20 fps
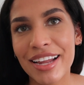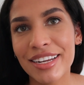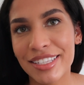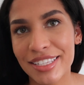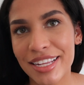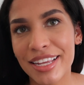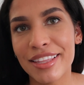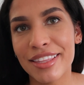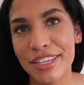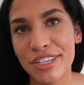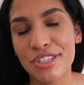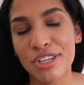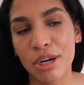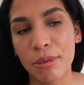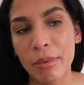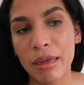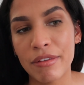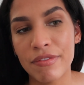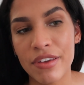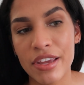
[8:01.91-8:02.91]
I'd say these
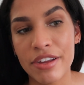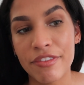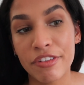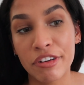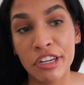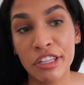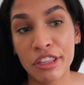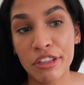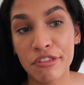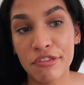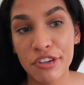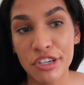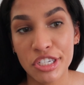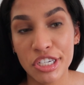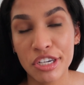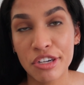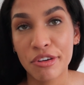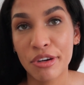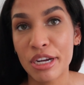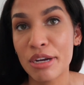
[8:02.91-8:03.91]
are my favorite, the
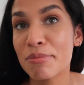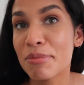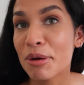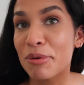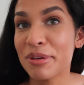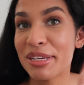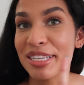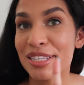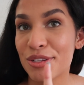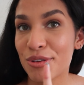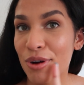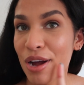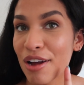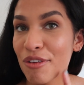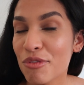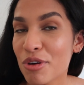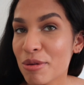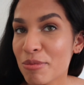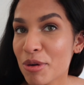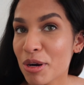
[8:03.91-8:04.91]
Vision Green, but we still
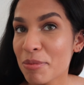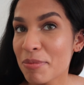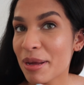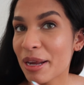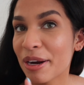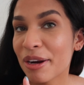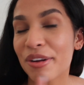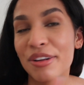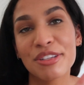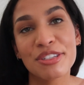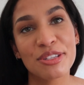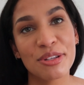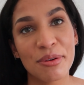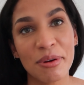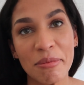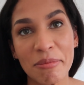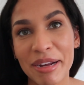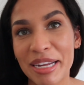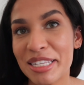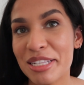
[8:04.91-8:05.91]
have one more pair, so
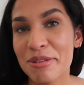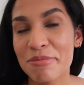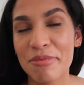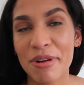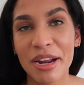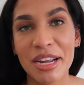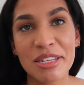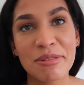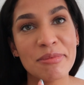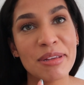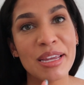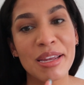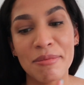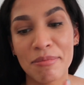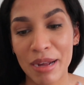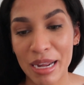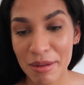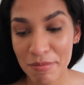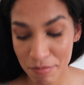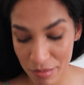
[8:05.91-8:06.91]
it might surprise me.
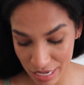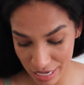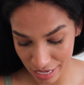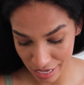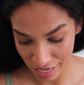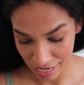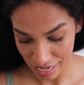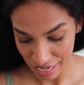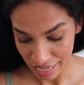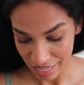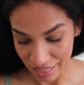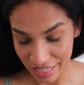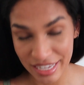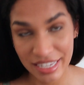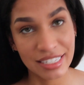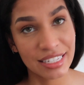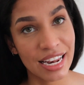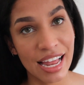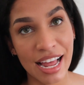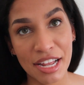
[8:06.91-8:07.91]
It might be
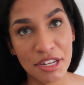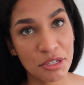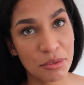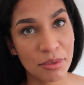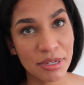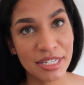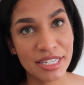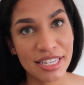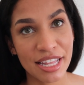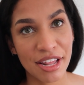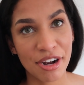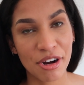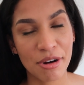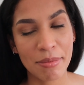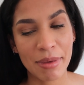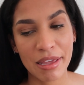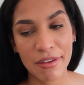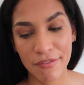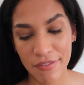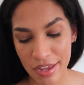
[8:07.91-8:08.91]
these last ones that are
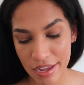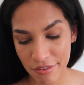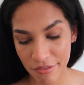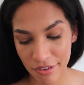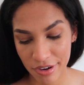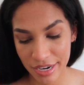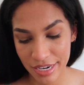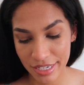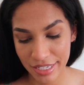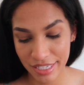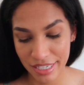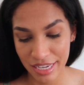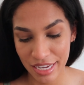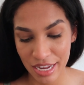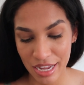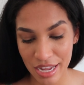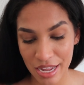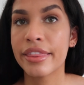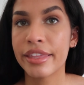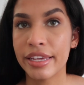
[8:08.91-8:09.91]
my favorite.
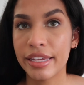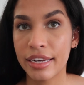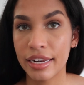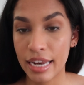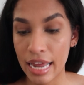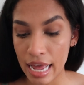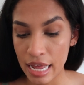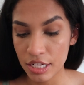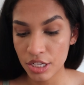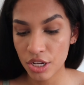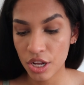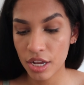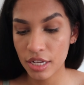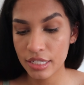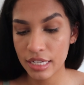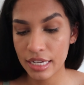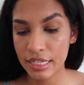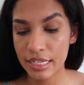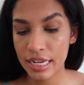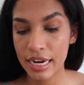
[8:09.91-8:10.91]
The last
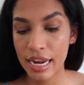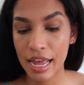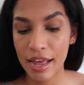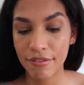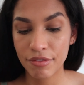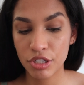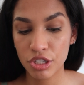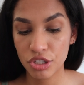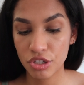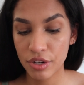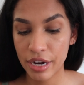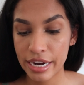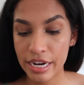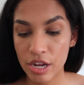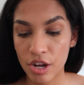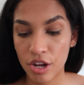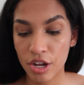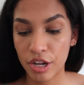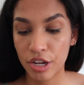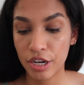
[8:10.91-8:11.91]
contacts I have to try
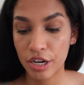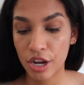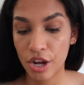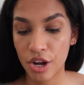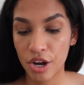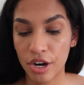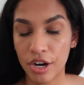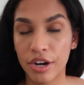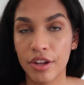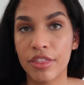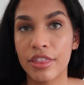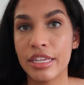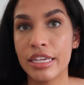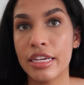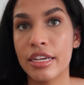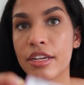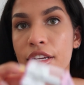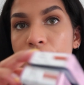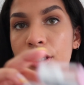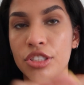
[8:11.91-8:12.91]
on are
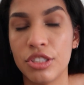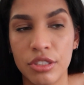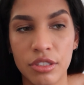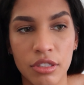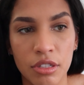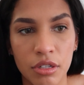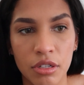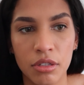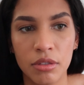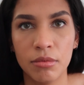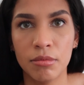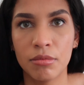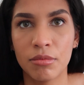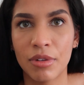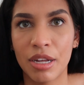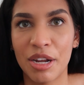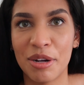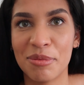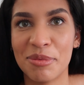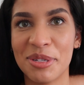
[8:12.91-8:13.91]
the, oh,
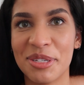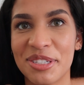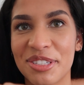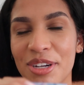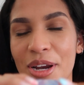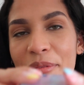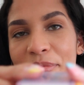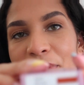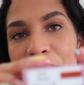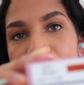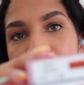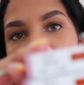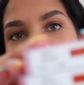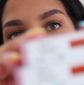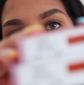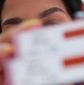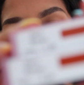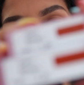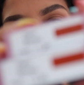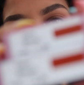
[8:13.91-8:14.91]
I almost dropped them, the